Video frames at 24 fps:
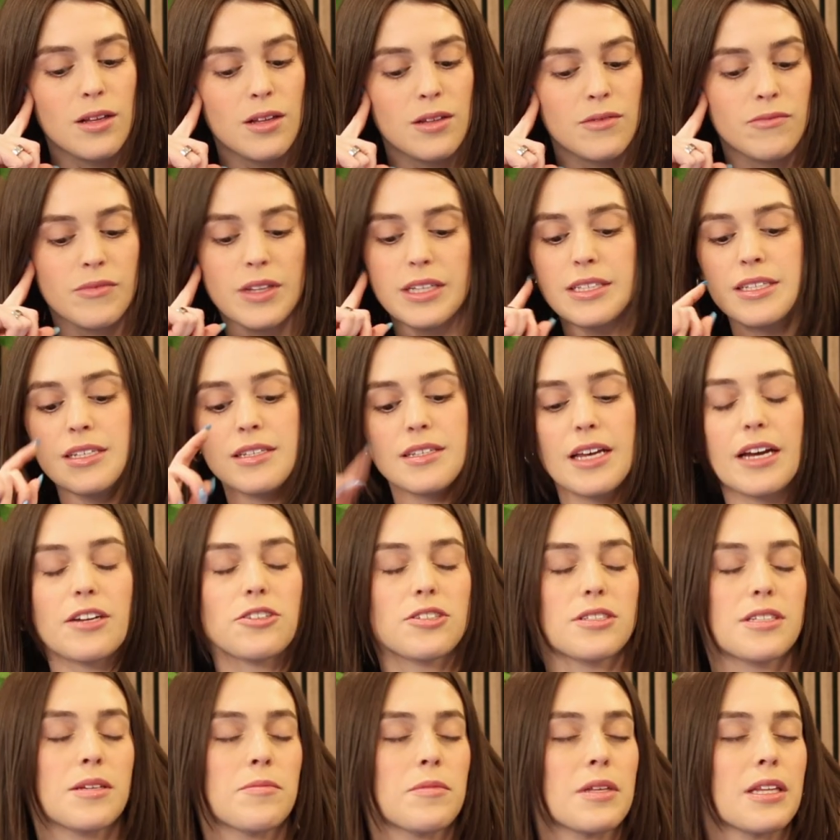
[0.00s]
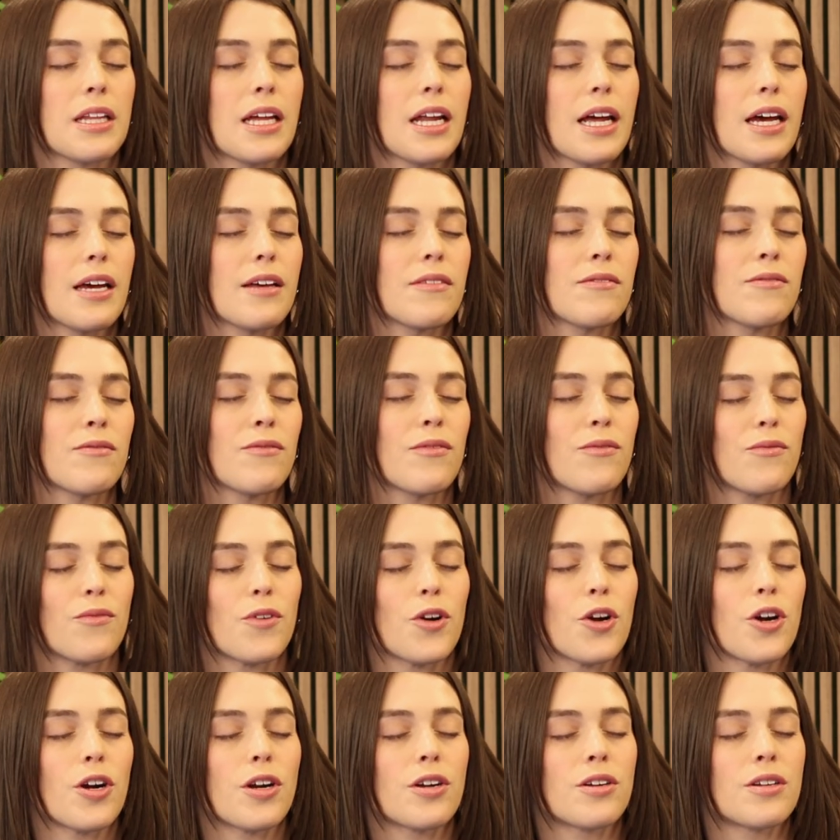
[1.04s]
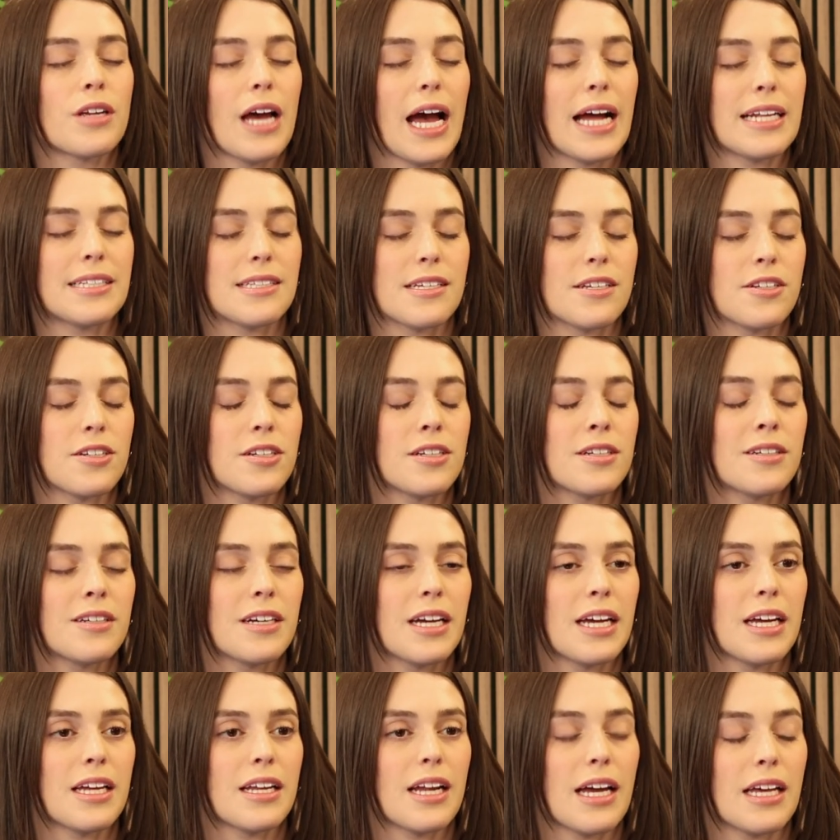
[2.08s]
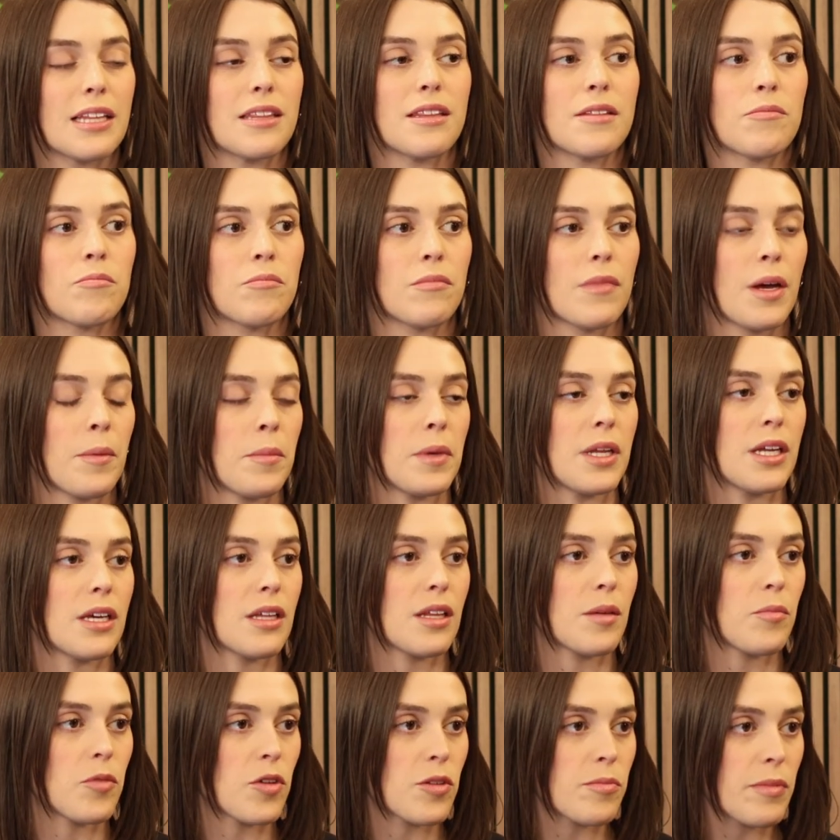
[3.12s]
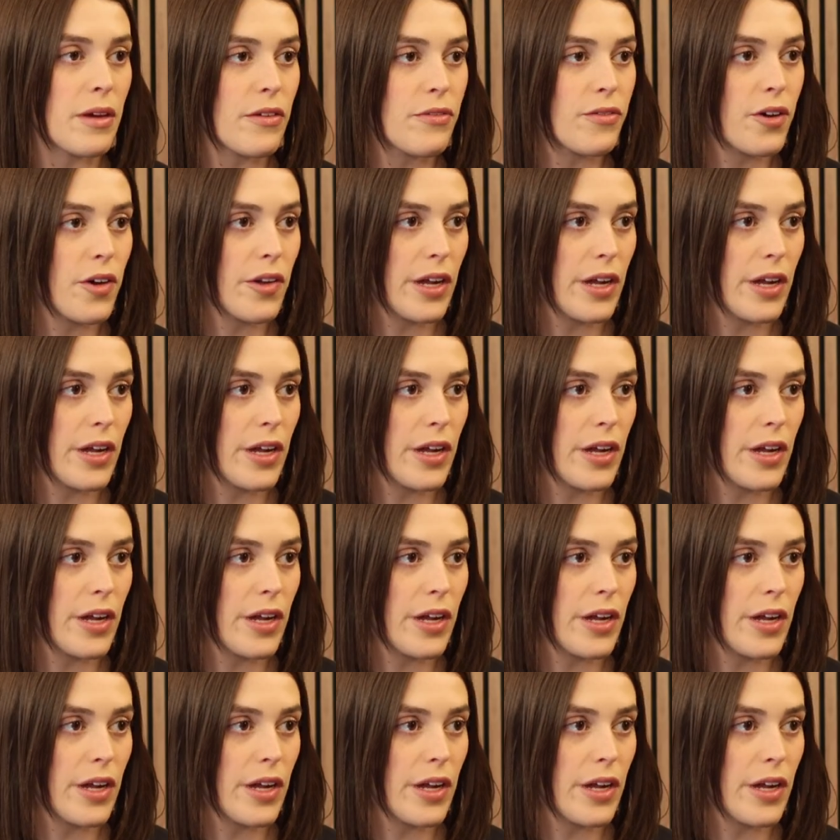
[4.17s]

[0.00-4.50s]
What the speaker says: this is actually something that I heard at dinner, and I immediately pulled my phone